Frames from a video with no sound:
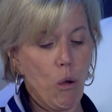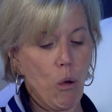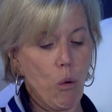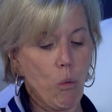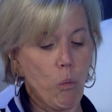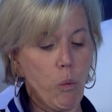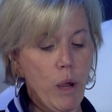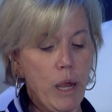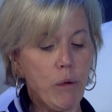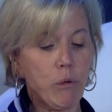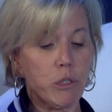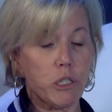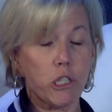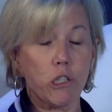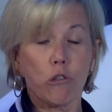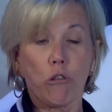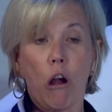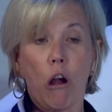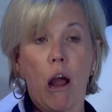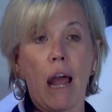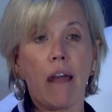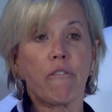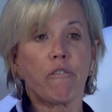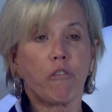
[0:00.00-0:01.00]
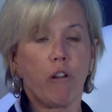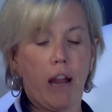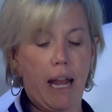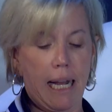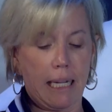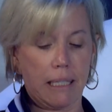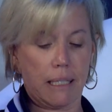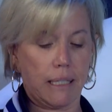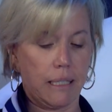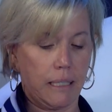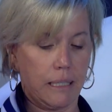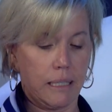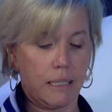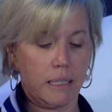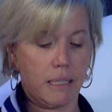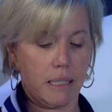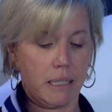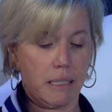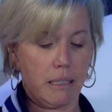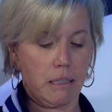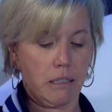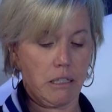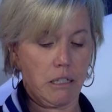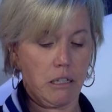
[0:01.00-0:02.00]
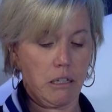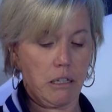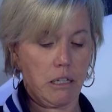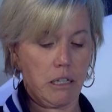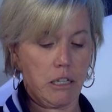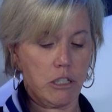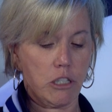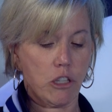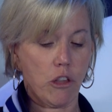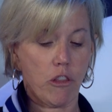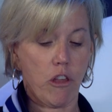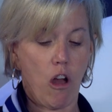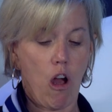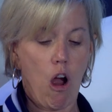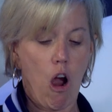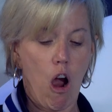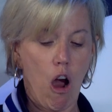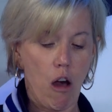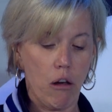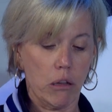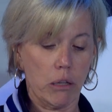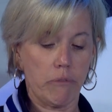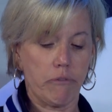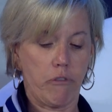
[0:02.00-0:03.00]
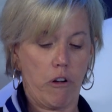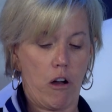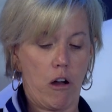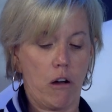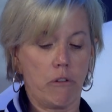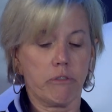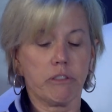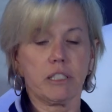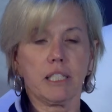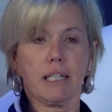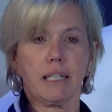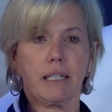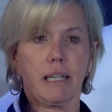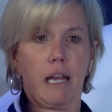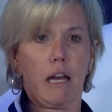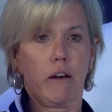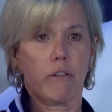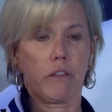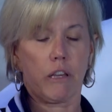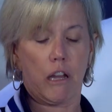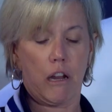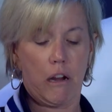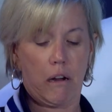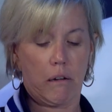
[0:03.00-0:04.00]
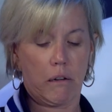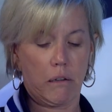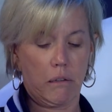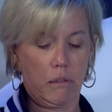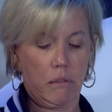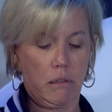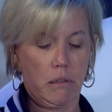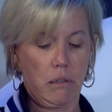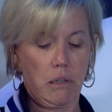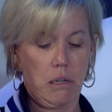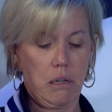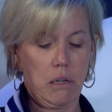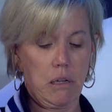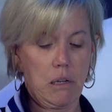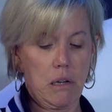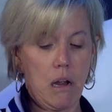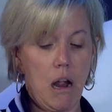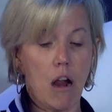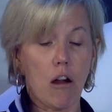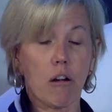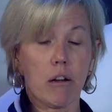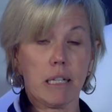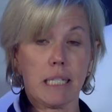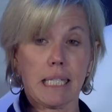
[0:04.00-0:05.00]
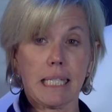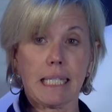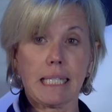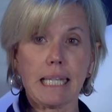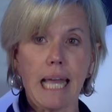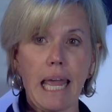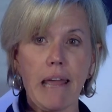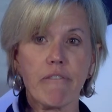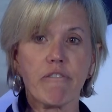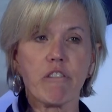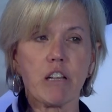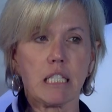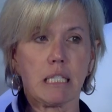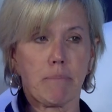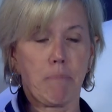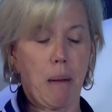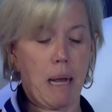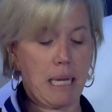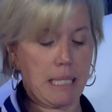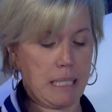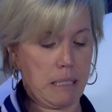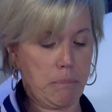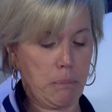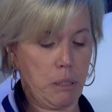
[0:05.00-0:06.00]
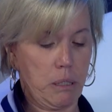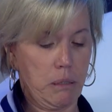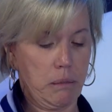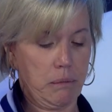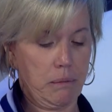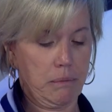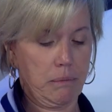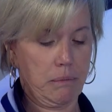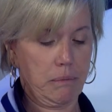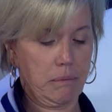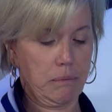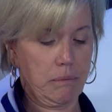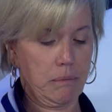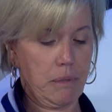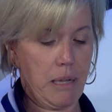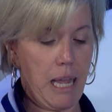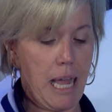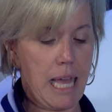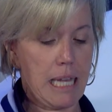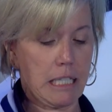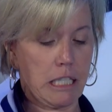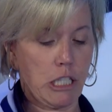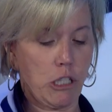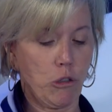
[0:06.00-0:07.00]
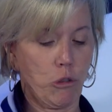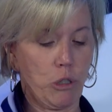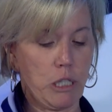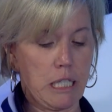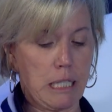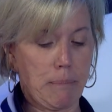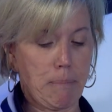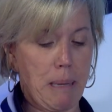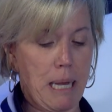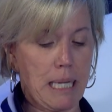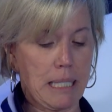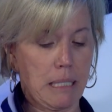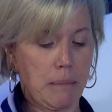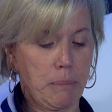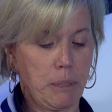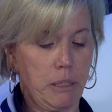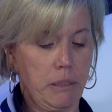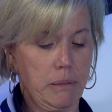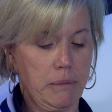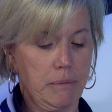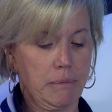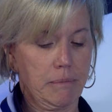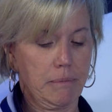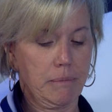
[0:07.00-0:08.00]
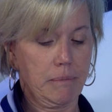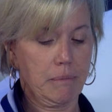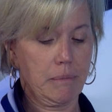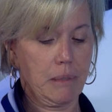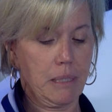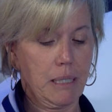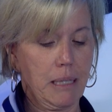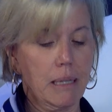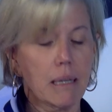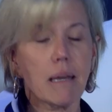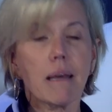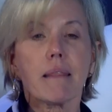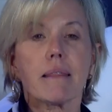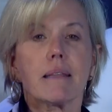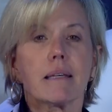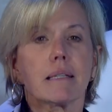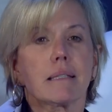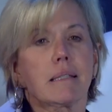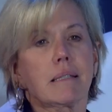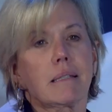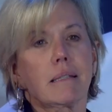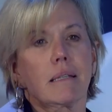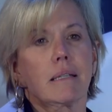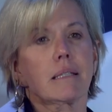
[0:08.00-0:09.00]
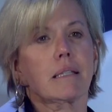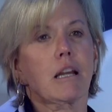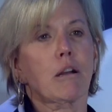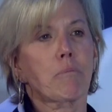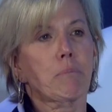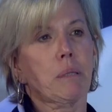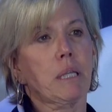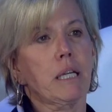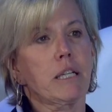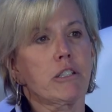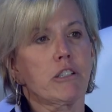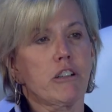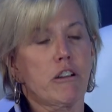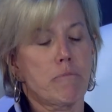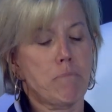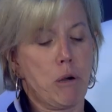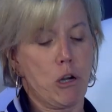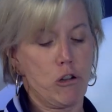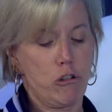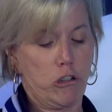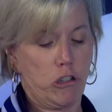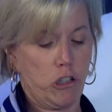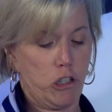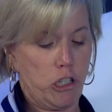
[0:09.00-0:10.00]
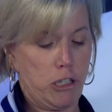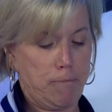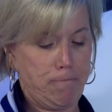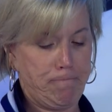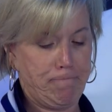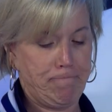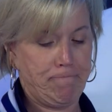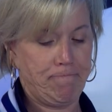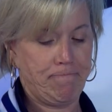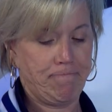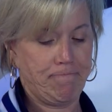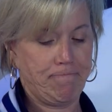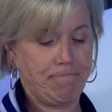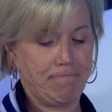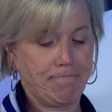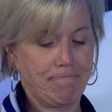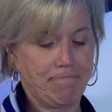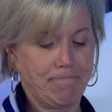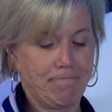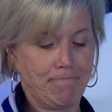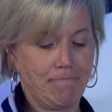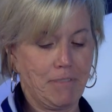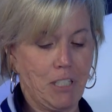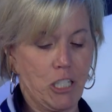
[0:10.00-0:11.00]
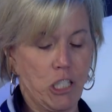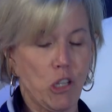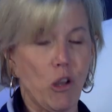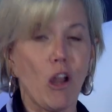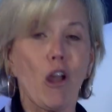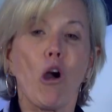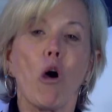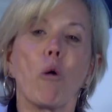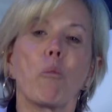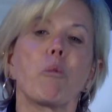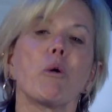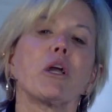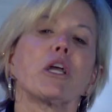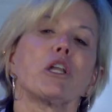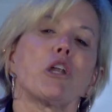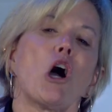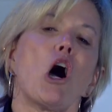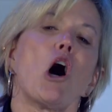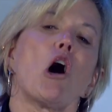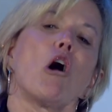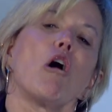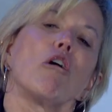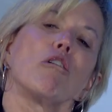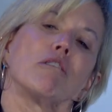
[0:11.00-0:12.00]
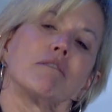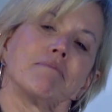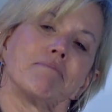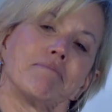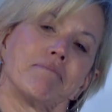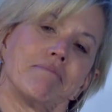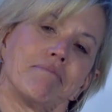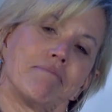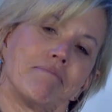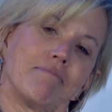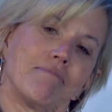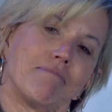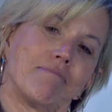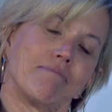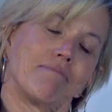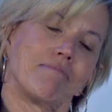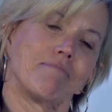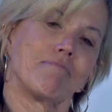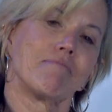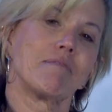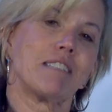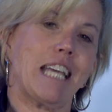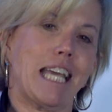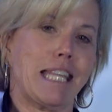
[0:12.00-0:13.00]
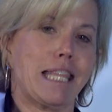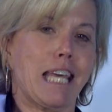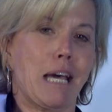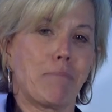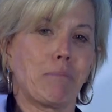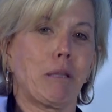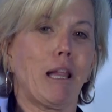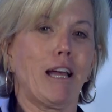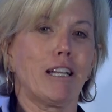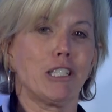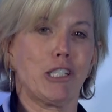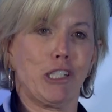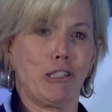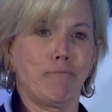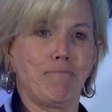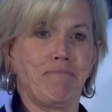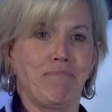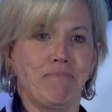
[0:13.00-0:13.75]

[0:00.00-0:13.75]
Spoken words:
we will strive for excellence so that all involved in healthcare are as safe as possible, as soon as possible. This is our pledge of partnership. So I hope we can all take that pledge.